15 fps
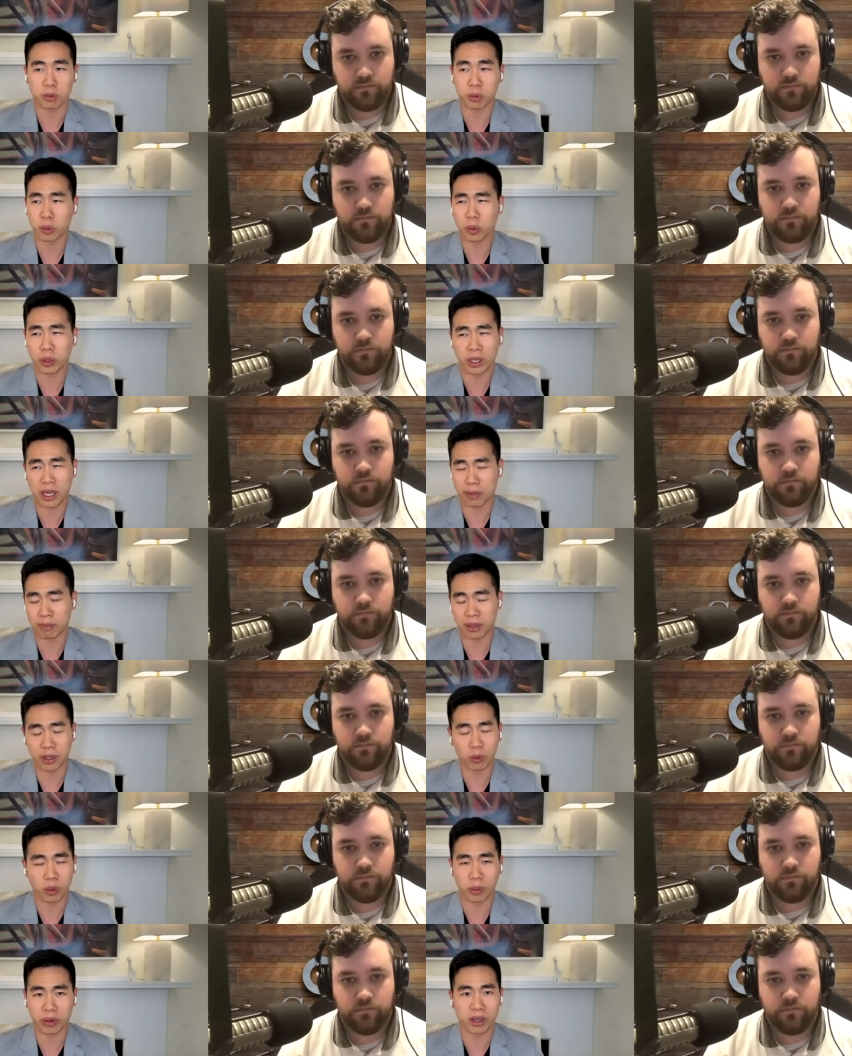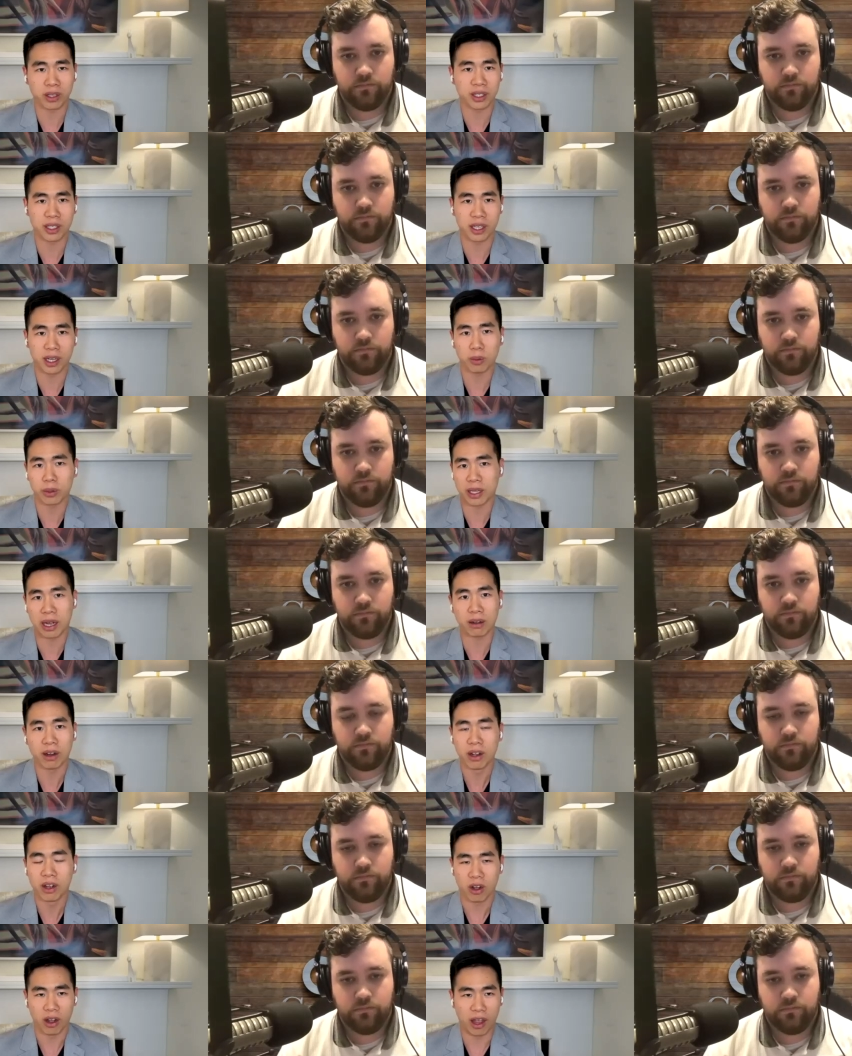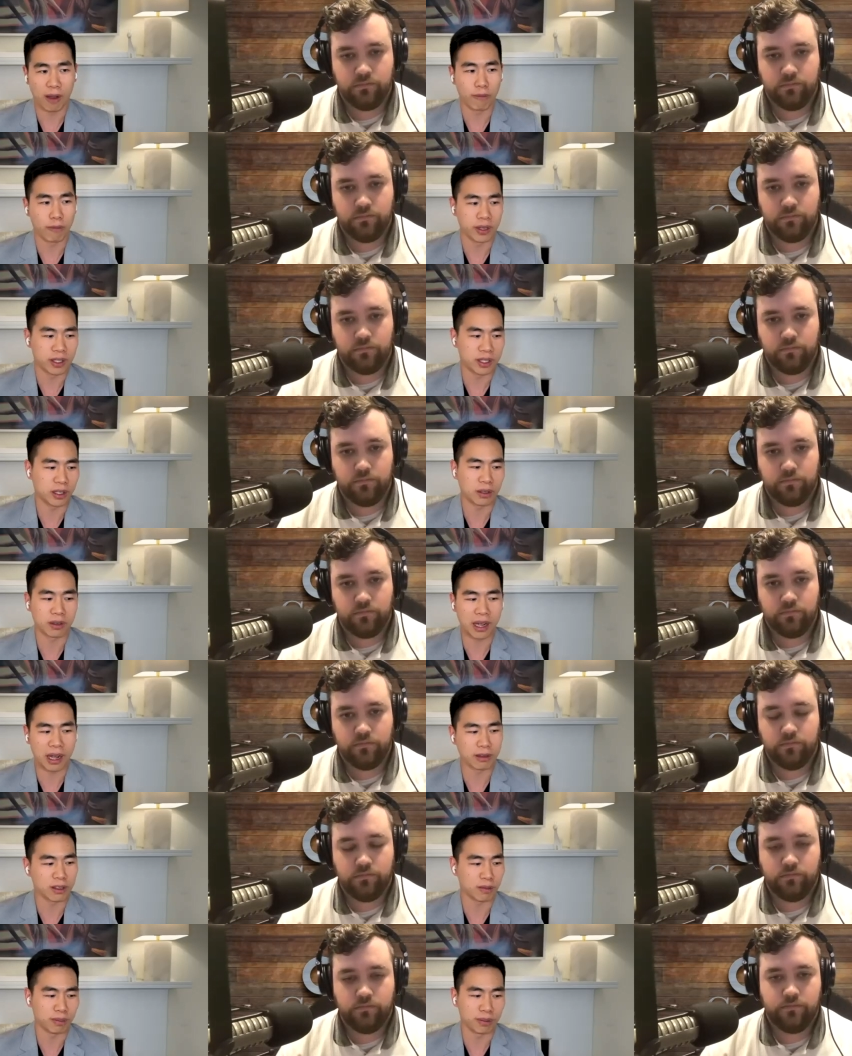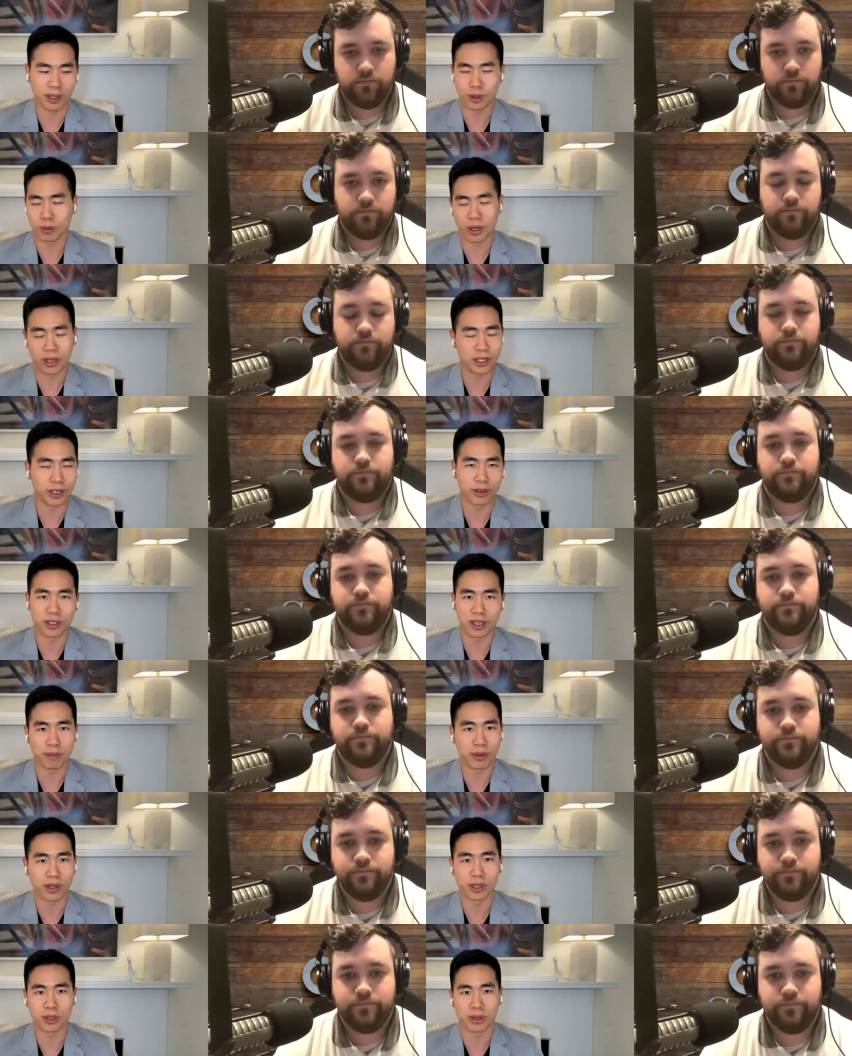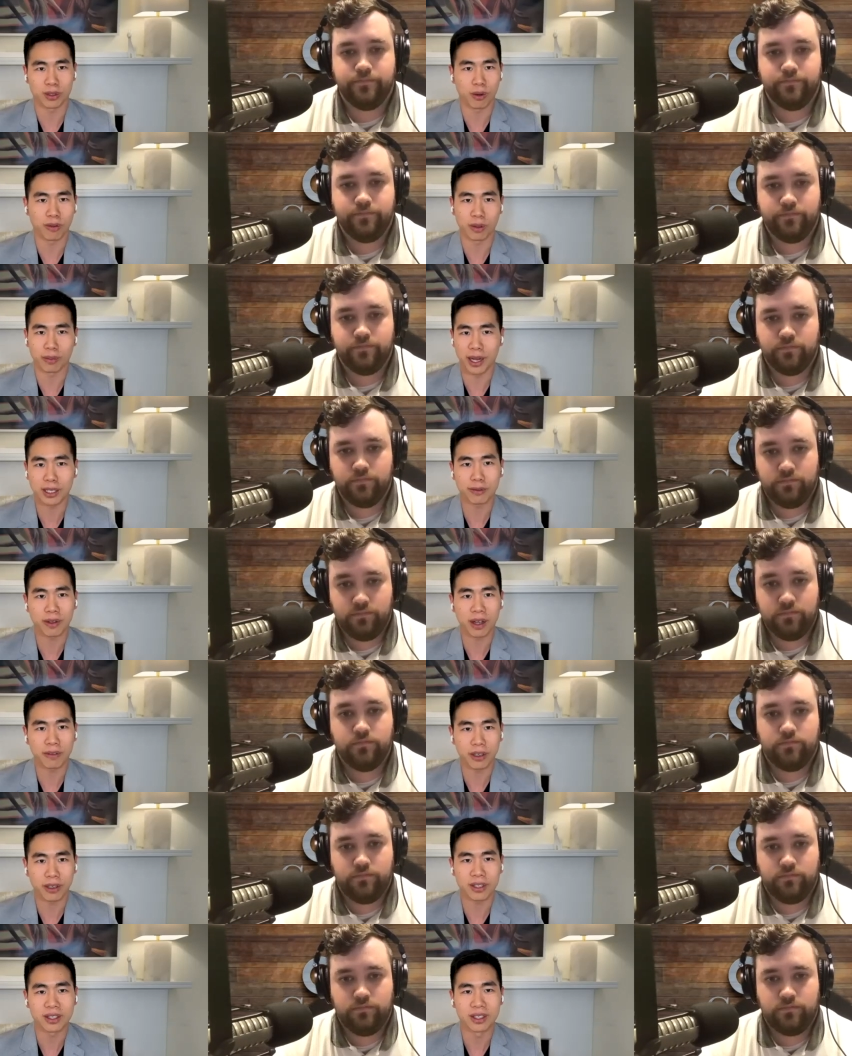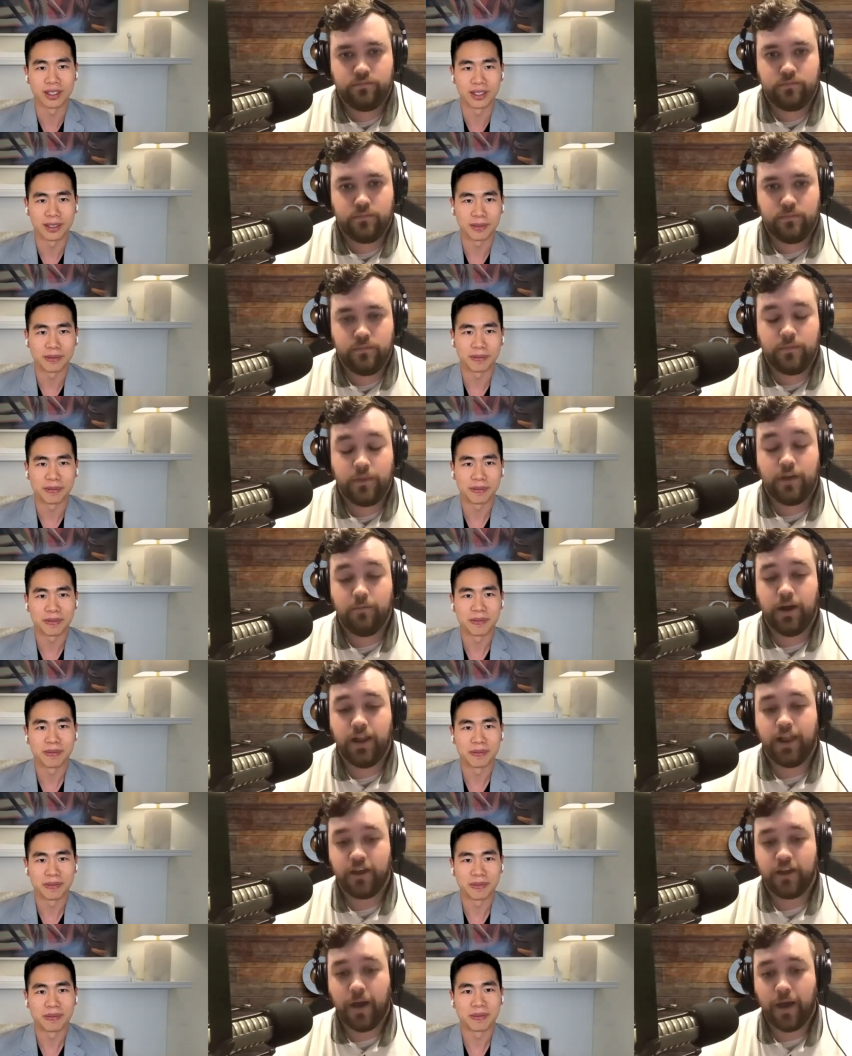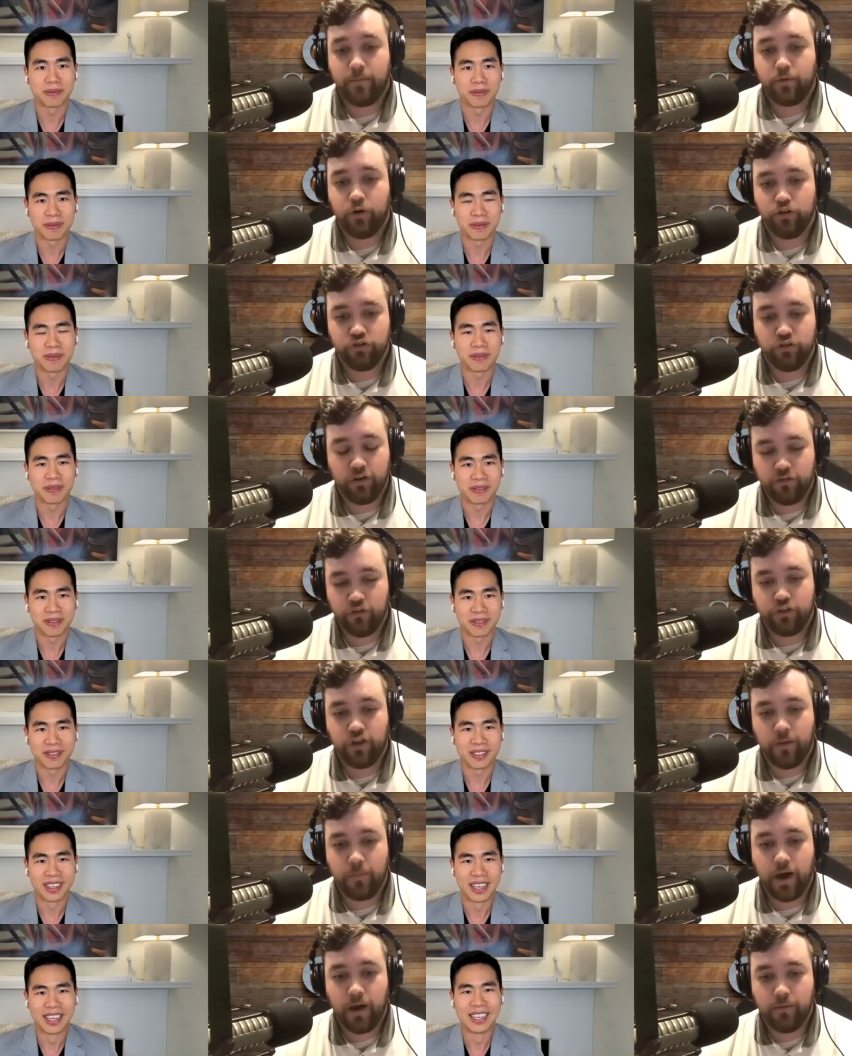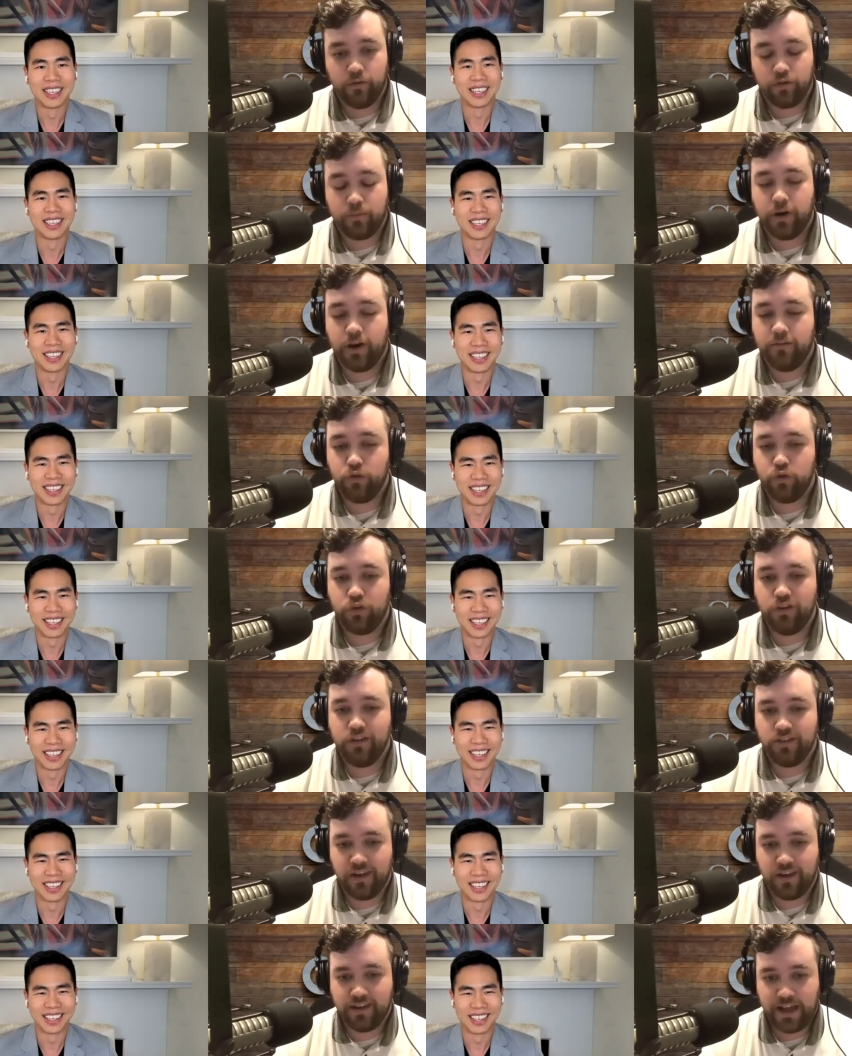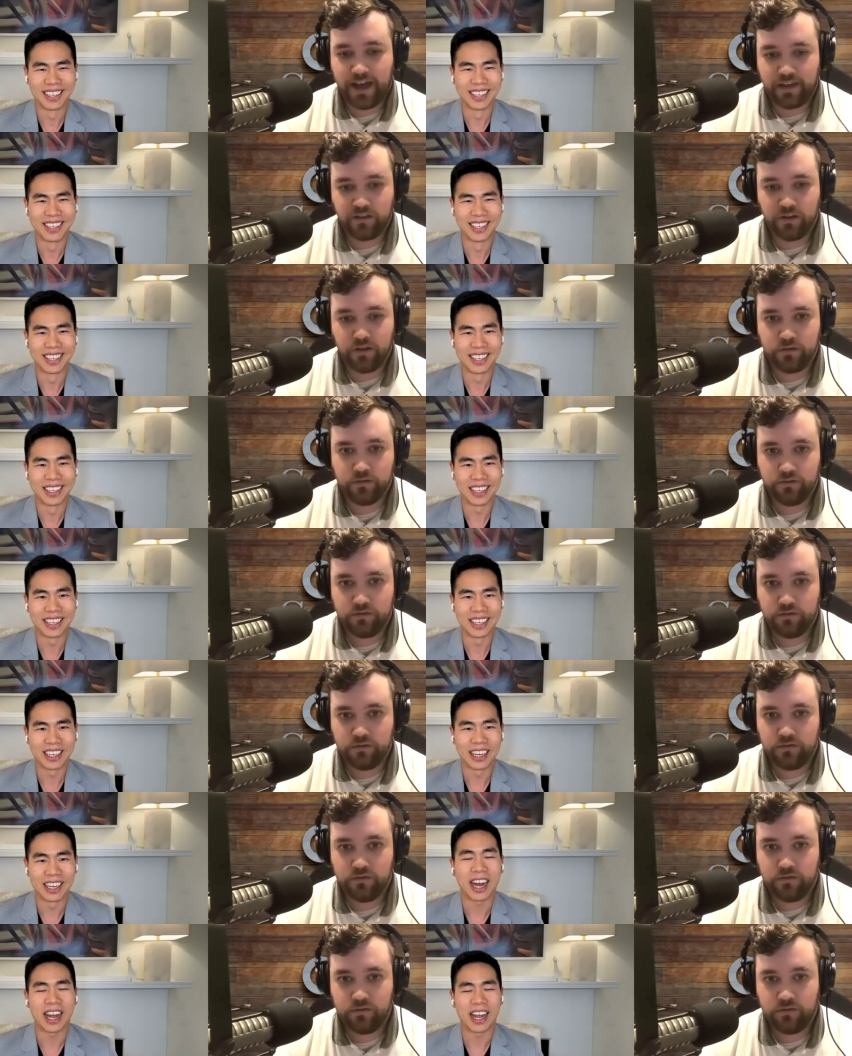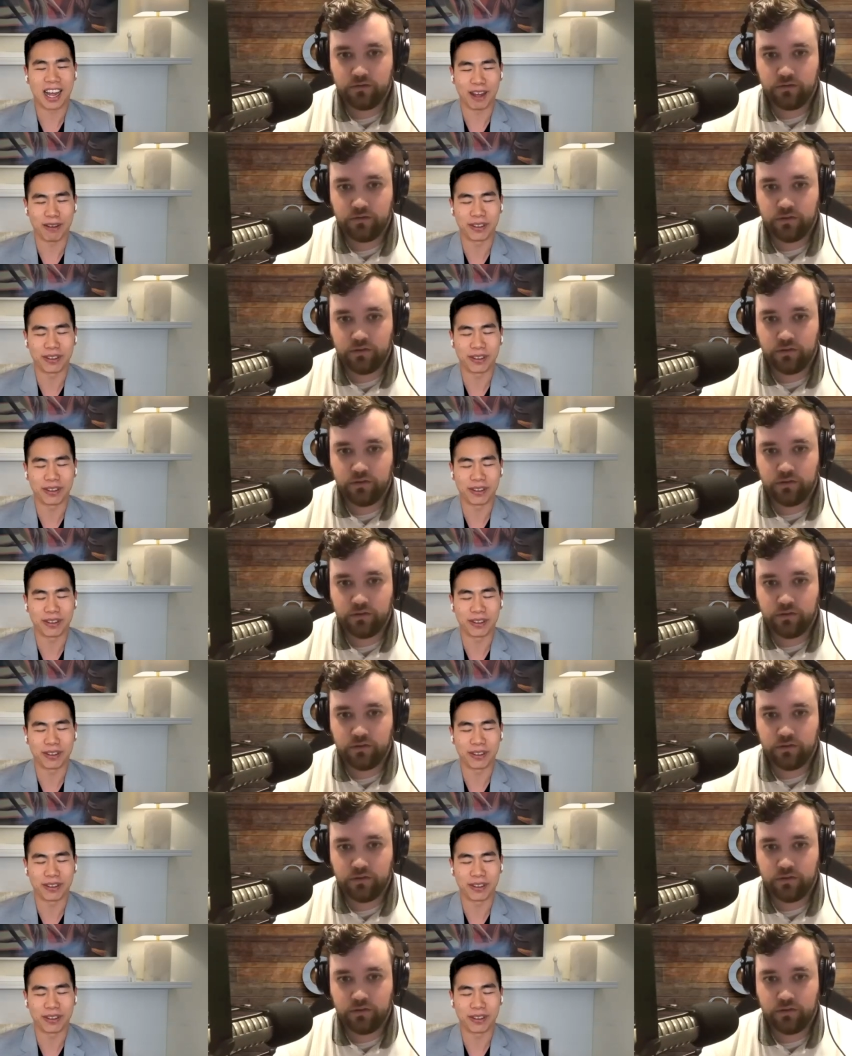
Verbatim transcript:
Speaker 1: we would not be where we are today without every single ounce of blood, sweat, and tears they put into this over the past five years.
Speaker 2: My last pop culture reference, I promise, but have you seen Ted Lasso?
Speaker 1: I have,